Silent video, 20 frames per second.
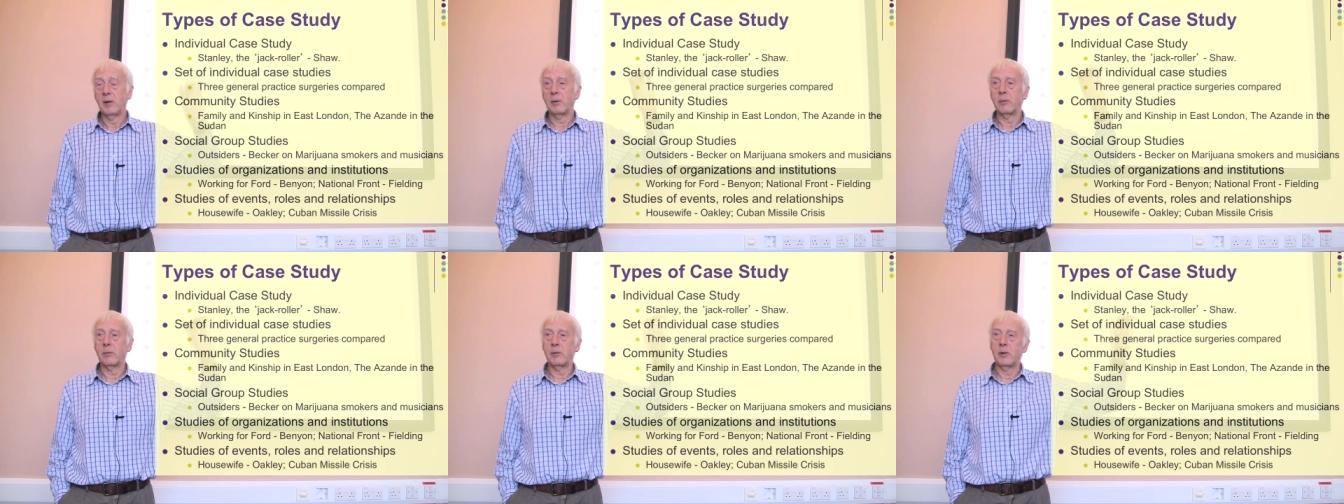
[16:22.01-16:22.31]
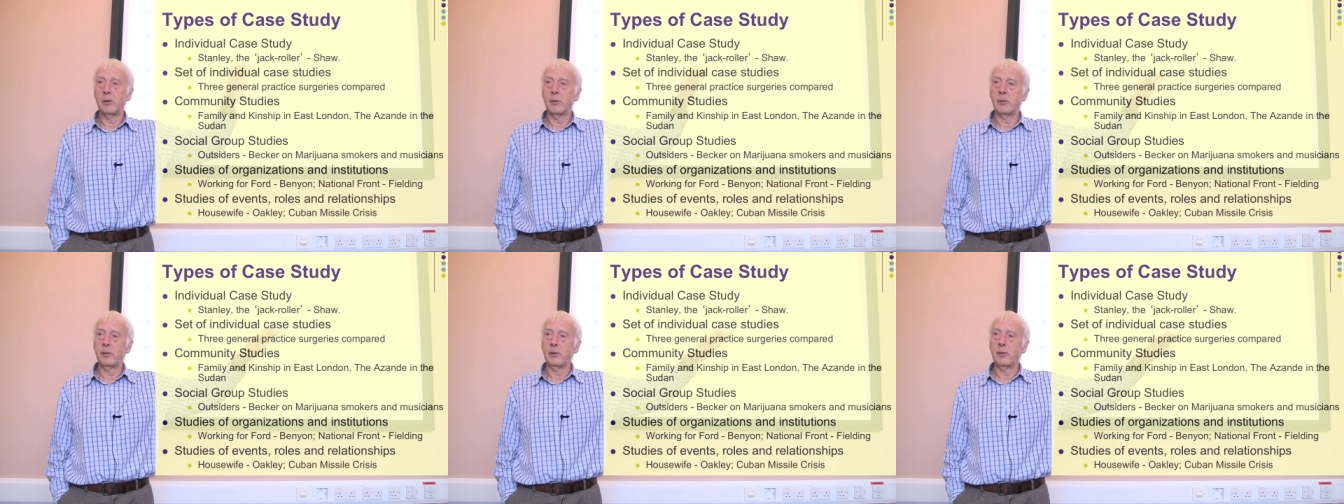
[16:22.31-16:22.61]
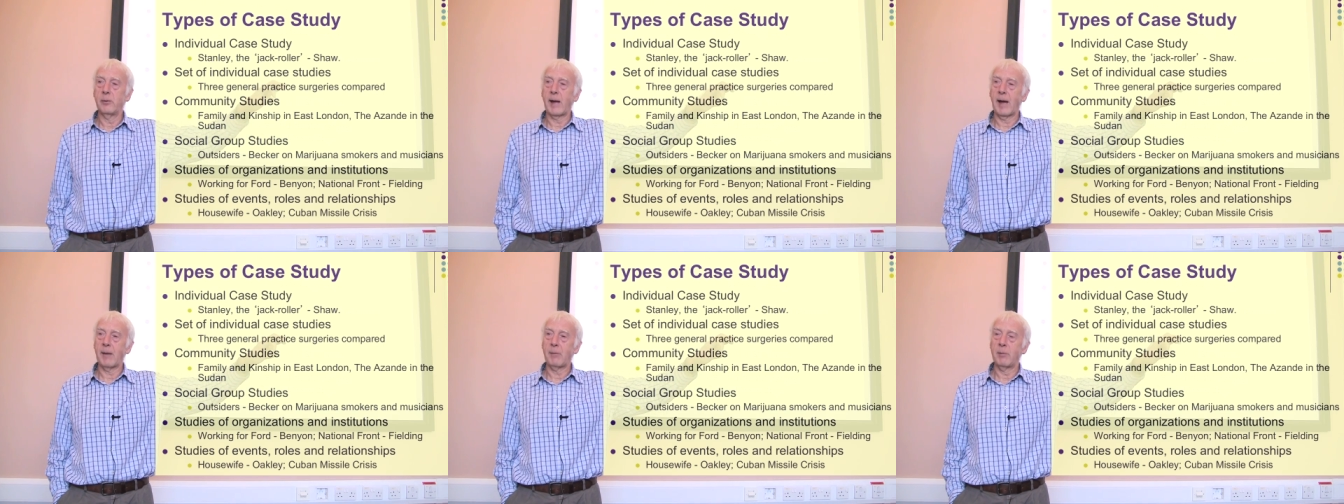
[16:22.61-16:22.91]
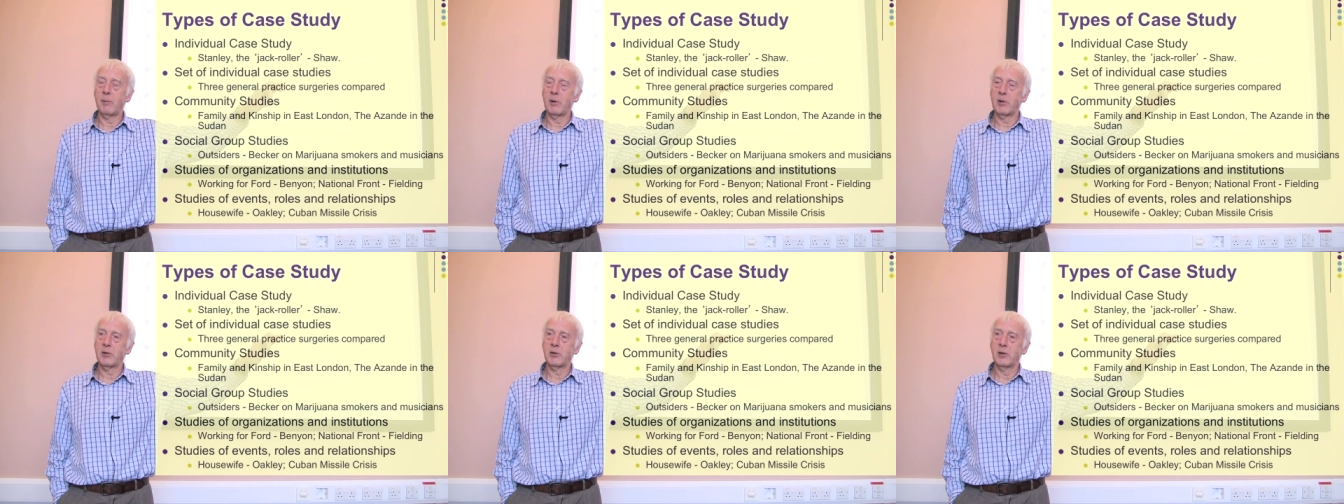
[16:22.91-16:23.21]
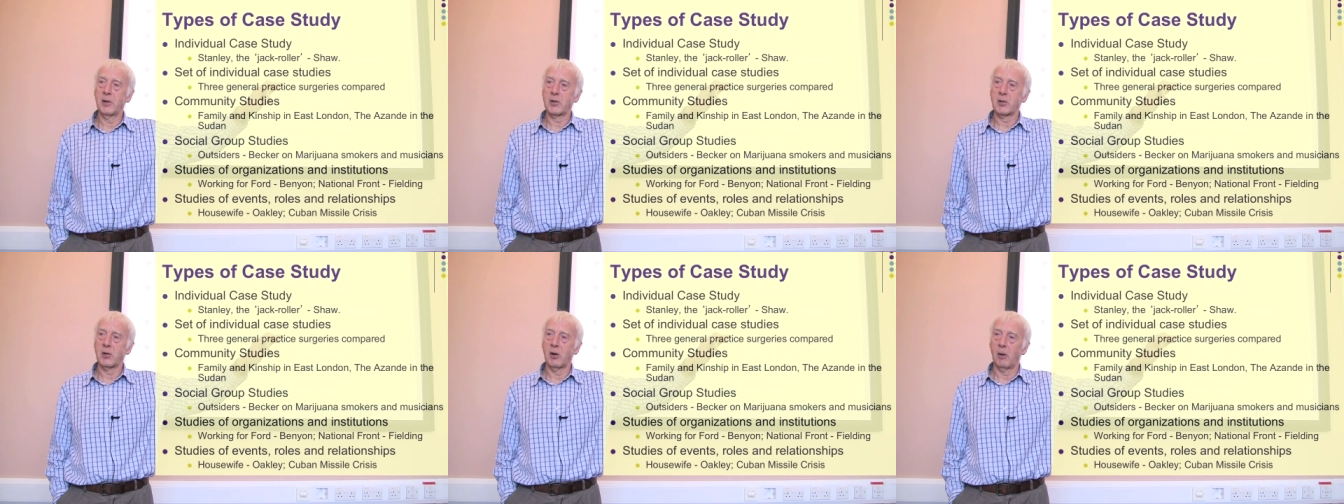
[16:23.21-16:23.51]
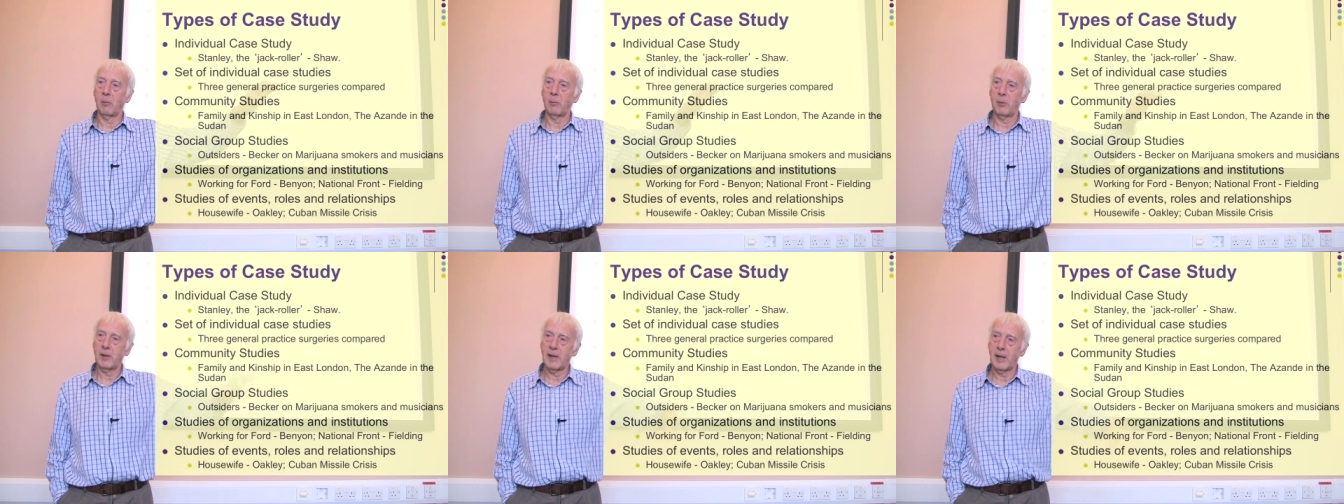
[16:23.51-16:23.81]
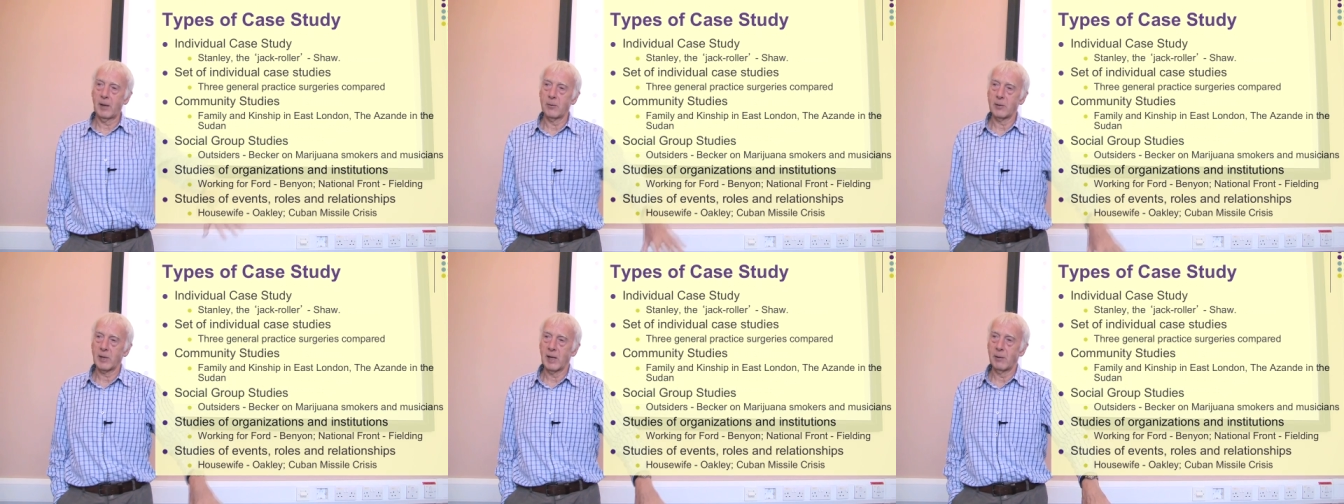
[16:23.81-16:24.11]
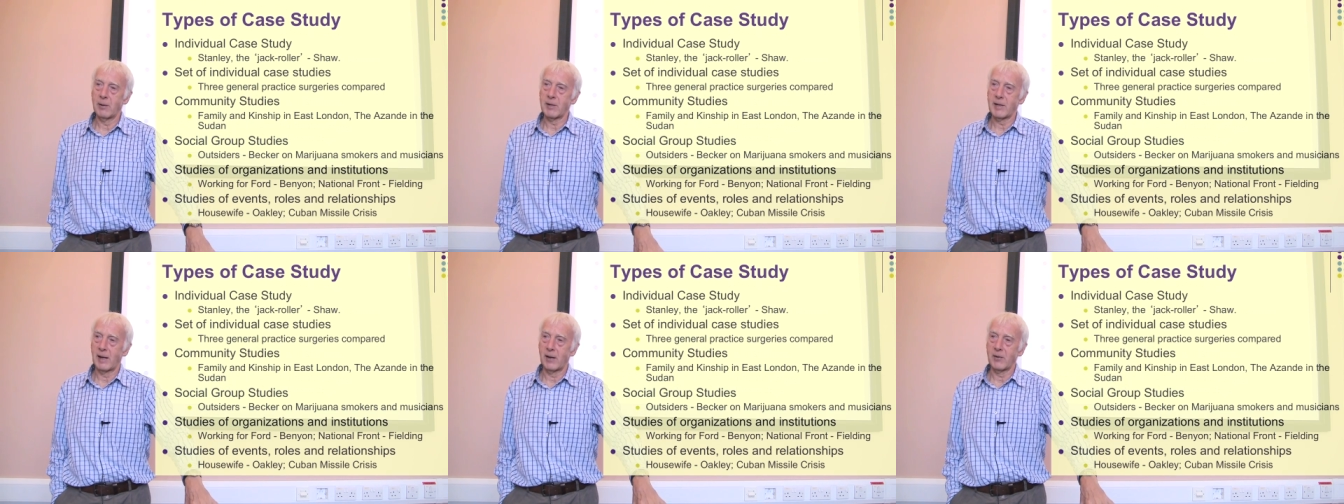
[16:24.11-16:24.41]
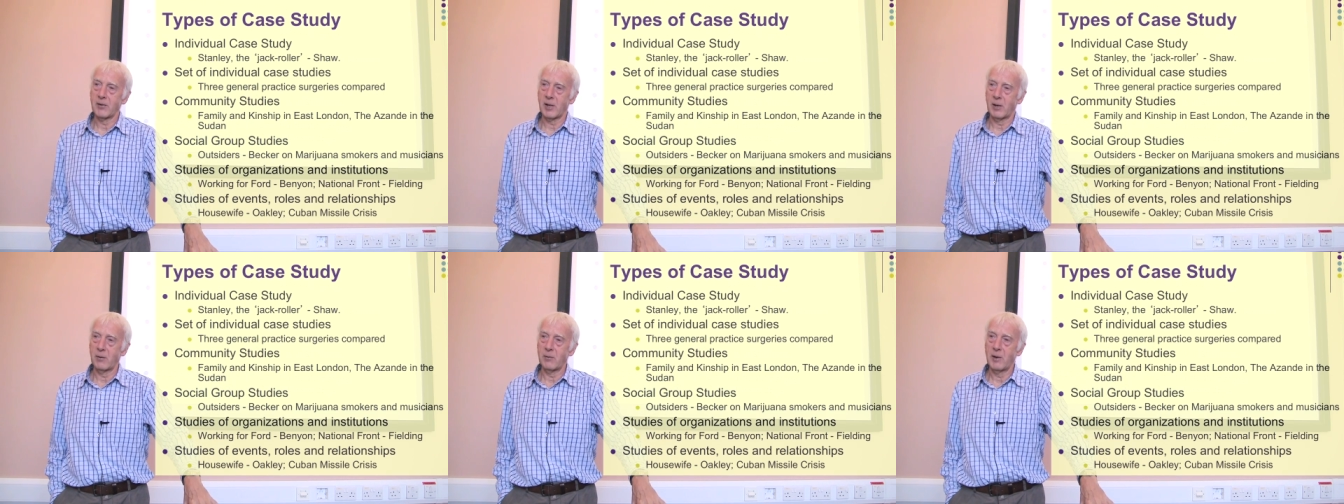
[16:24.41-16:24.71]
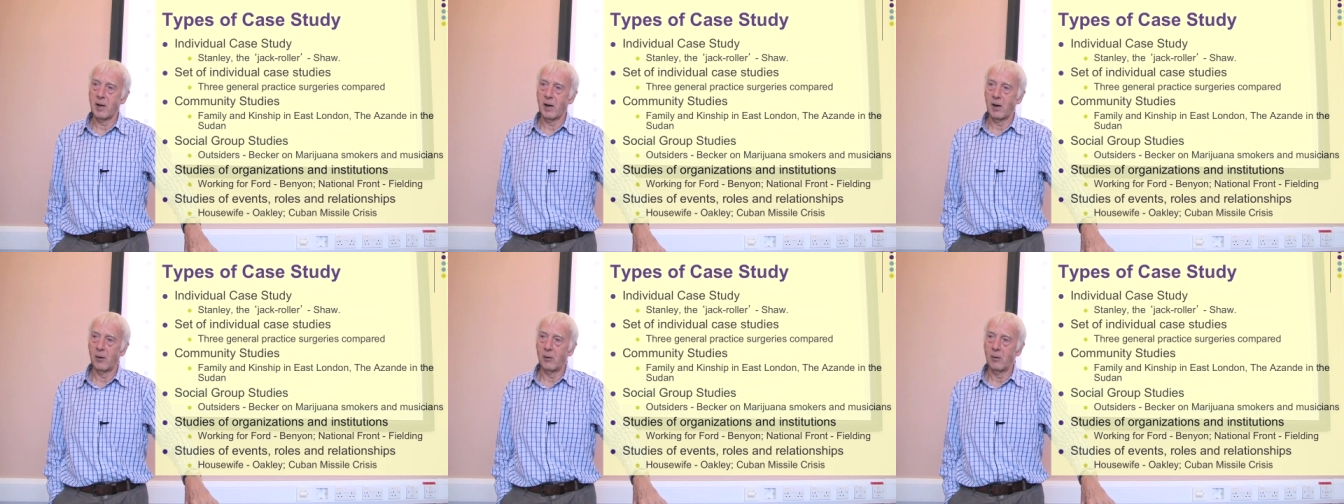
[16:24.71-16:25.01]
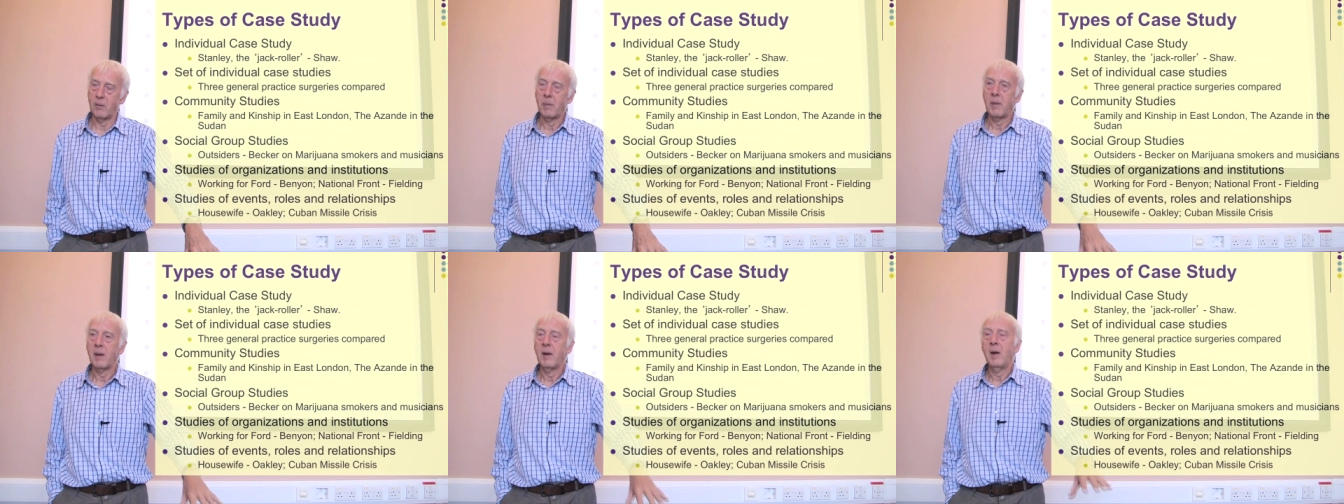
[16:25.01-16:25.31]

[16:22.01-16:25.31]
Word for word: You get permission at the top, but those lower down don't know.